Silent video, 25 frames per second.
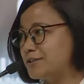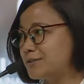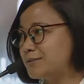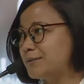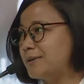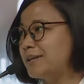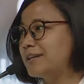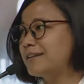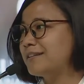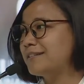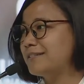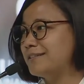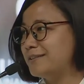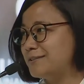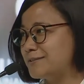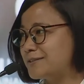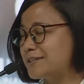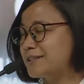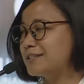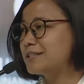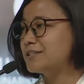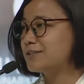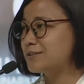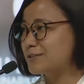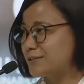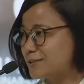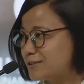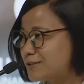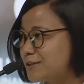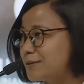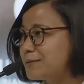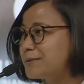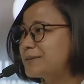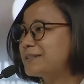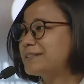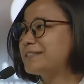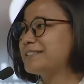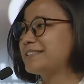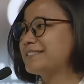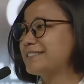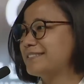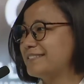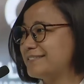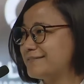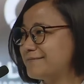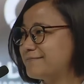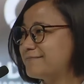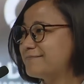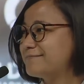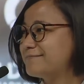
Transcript: we are doing using digital tokens.